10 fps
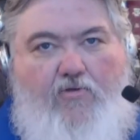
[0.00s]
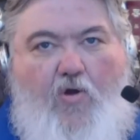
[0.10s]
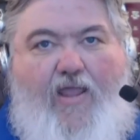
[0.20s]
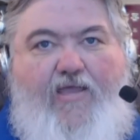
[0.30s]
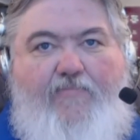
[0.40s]

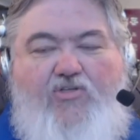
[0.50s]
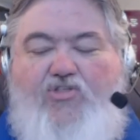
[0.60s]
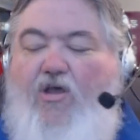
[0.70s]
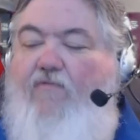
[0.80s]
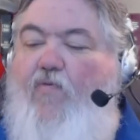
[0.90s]
crank up the
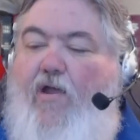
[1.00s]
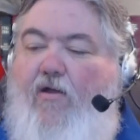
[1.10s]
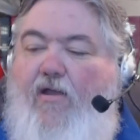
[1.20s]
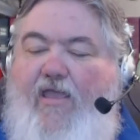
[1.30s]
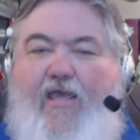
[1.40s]

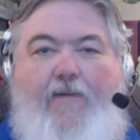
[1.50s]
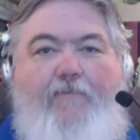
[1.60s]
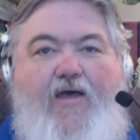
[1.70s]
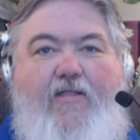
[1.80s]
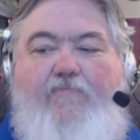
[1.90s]
software, hit a
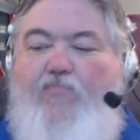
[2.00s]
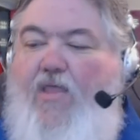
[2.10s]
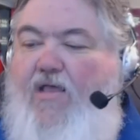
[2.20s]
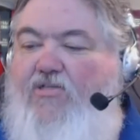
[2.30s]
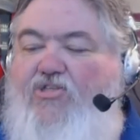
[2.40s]
button,
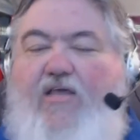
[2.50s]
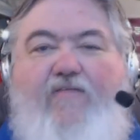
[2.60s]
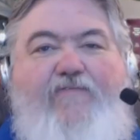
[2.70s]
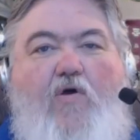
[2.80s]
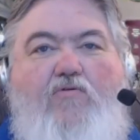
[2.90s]
set the
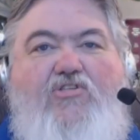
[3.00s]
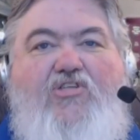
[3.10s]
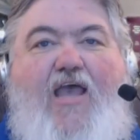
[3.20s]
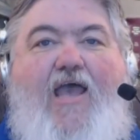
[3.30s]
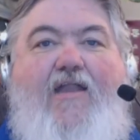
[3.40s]
phone
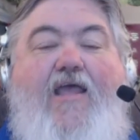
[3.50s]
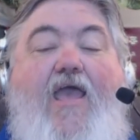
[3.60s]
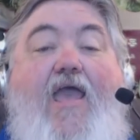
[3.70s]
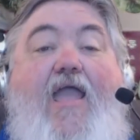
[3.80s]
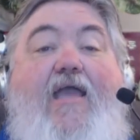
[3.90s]
aside,
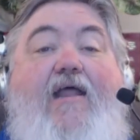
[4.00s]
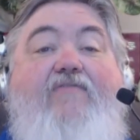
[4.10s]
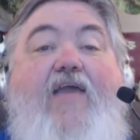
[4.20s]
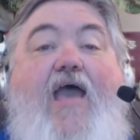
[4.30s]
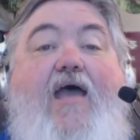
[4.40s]
and
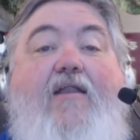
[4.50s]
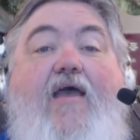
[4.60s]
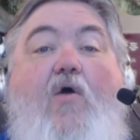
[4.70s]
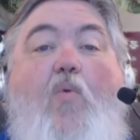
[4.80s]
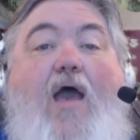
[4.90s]
I've got
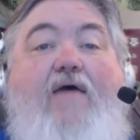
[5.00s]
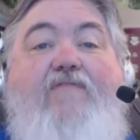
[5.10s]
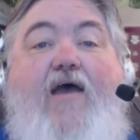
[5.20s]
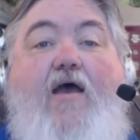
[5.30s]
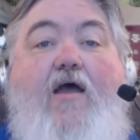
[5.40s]
a
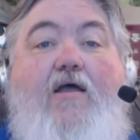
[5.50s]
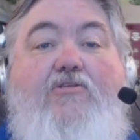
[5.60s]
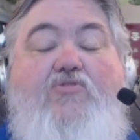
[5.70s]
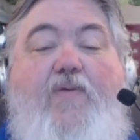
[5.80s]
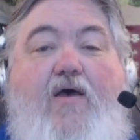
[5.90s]
Wi-Fi
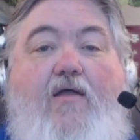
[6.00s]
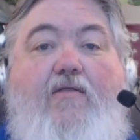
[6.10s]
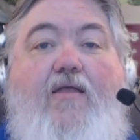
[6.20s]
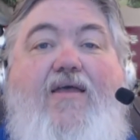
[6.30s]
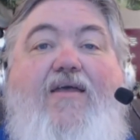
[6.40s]
hotspot
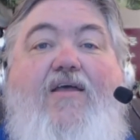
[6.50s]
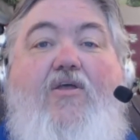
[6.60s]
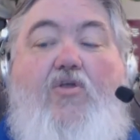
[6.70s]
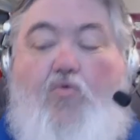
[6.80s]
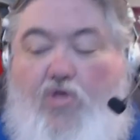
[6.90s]

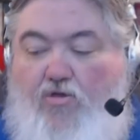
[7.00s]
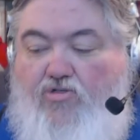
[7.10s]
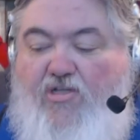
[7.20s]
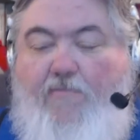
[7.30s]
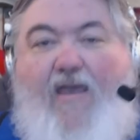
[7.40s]

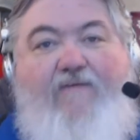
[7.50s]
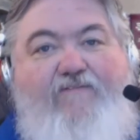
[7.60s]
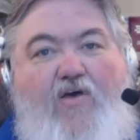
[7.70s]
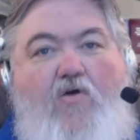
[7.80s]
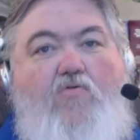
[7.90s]
using my
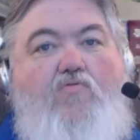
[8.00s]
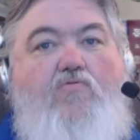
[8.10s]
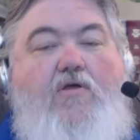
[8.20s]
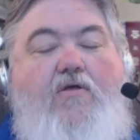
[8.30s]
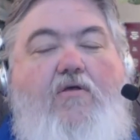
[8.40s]

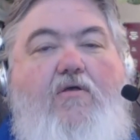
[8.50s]
phone